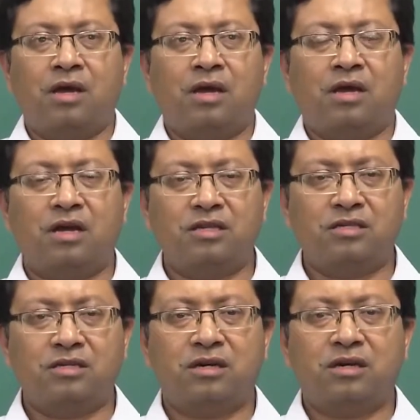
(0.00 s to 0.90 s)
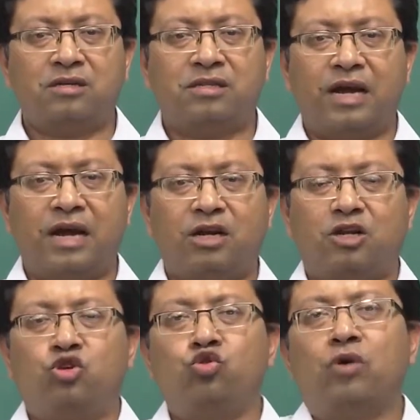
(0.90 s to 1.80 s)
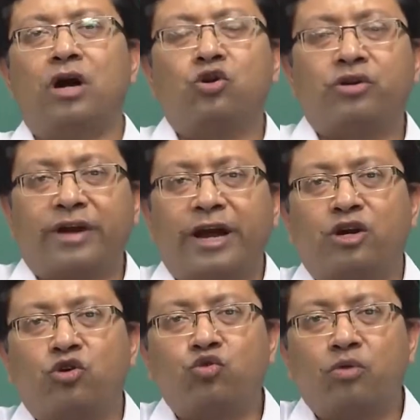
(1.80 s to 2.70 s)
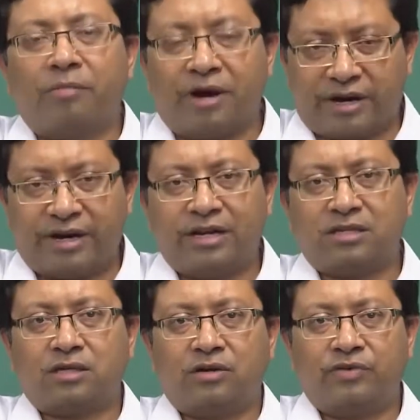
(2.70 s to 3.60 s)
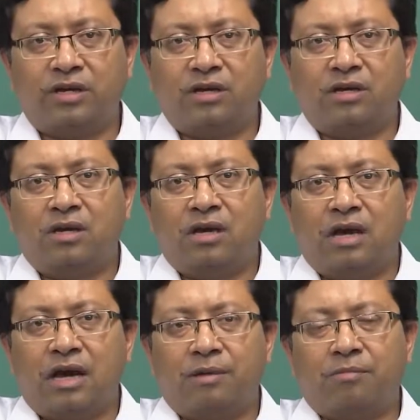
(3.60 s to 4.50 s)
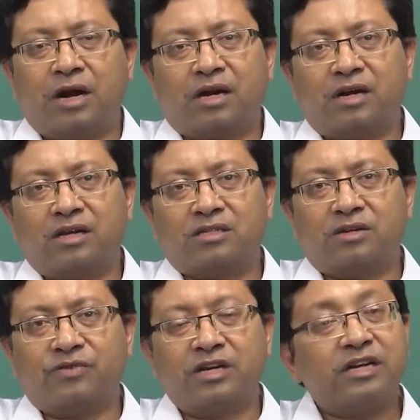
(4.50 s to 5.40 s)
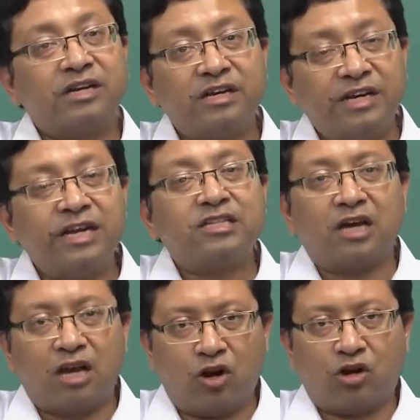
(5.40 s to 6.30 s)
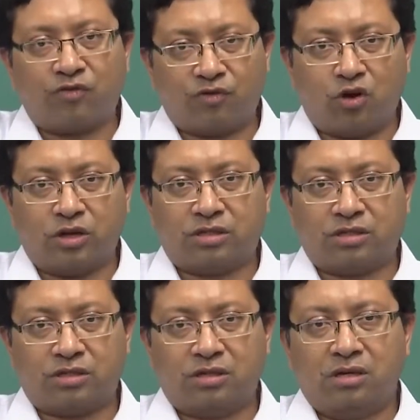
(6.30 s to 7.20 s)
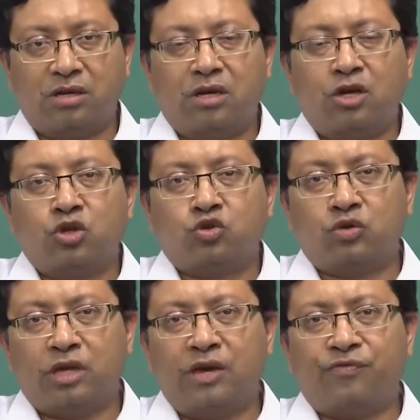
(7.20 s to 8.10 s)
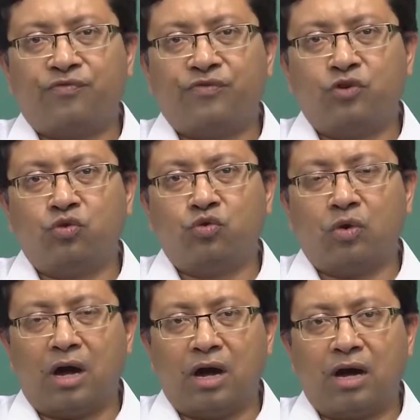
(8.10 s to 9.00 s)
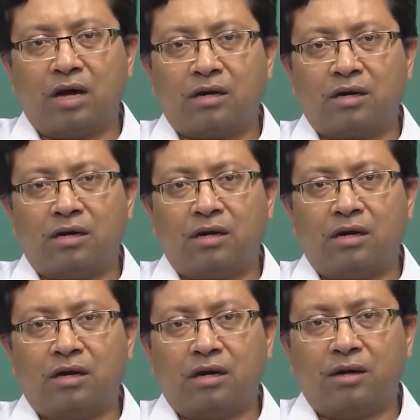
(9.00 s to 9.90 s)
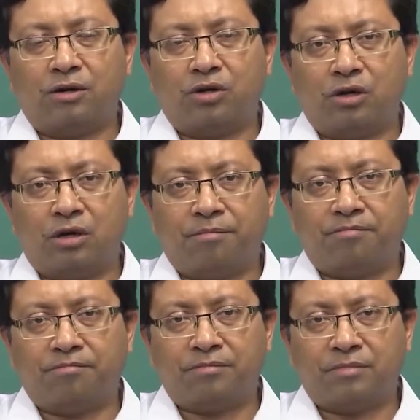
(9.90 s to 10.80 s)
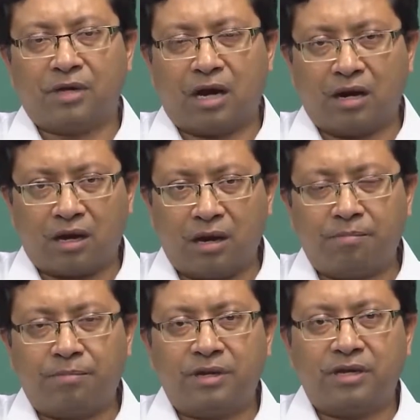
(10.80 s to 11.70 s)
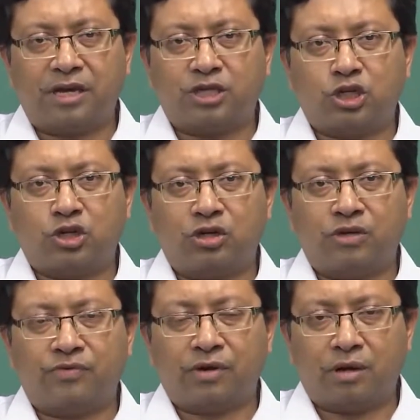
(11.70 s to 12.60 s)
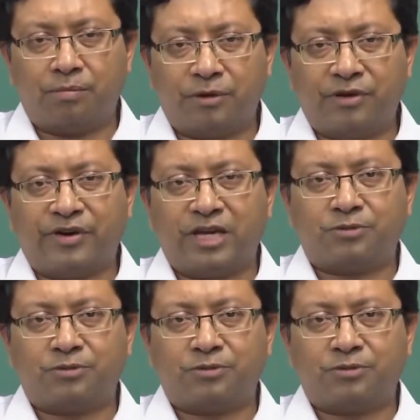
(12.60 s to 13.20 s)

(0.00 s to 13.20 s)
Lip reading: Consider that you are trying to do a marketing survey, and marketing survey needs a lot of costs. So, if you are a company executive or company vice